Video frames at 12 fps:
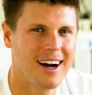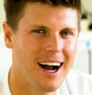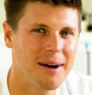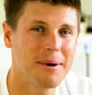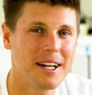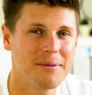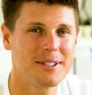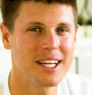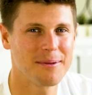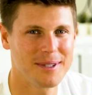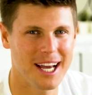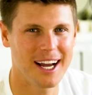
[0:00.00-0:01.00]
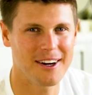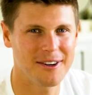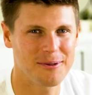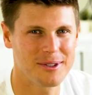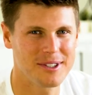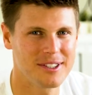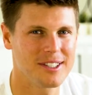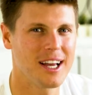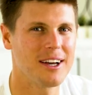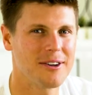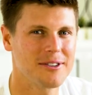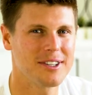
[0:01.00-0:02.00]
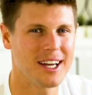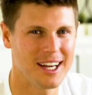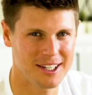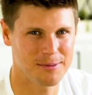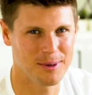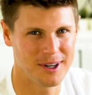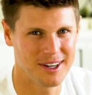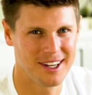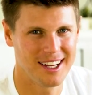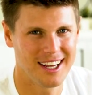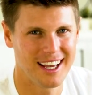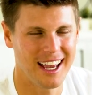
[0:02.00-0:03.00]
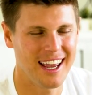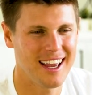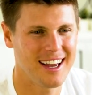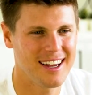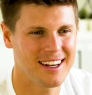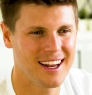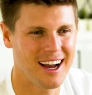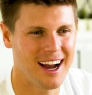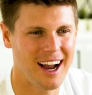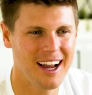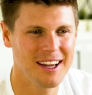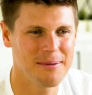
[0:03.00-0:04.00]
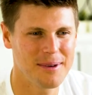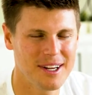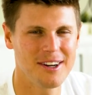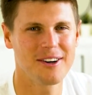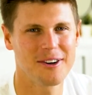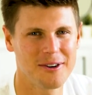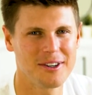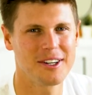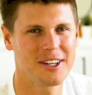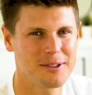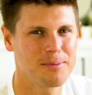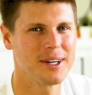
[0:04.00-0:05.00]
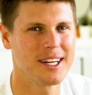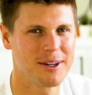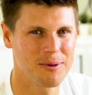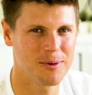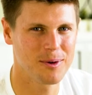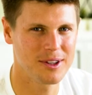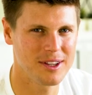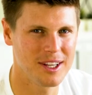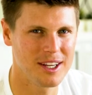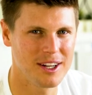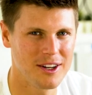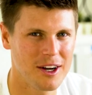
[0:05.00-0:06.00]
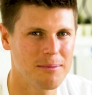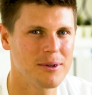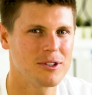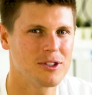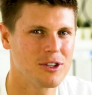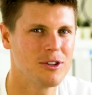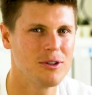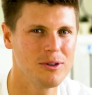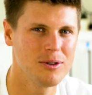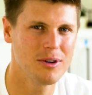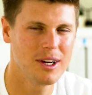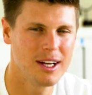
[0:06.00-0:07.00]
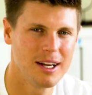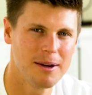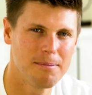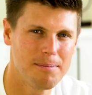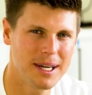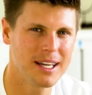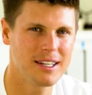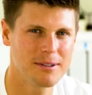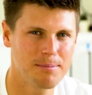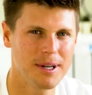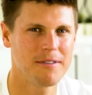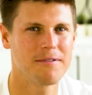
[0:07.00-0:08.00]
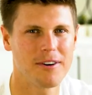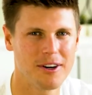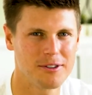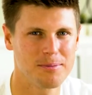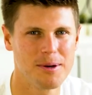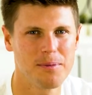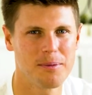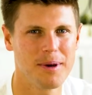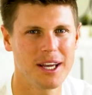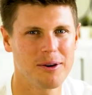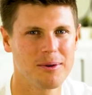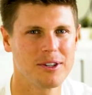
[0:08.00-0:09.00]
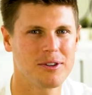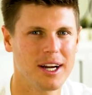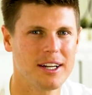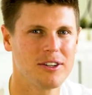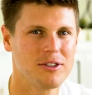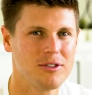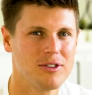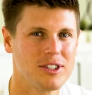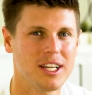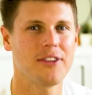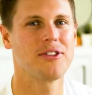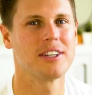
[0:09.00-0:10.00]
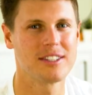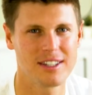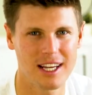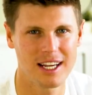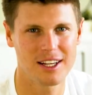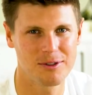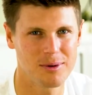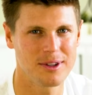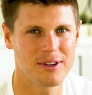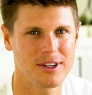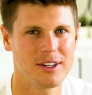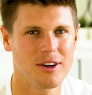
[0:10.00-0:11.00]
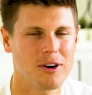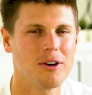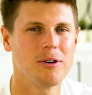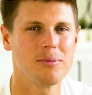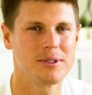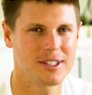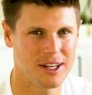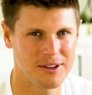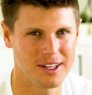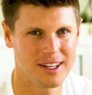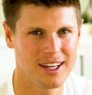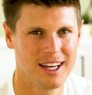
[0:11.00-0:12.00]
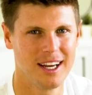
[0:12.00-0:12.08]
Hi, my name is Sam Taggart with Sales Expert, and I am here going to explain what the number two biggest pitfalls people make when trying to set the stage when they're in the home selling.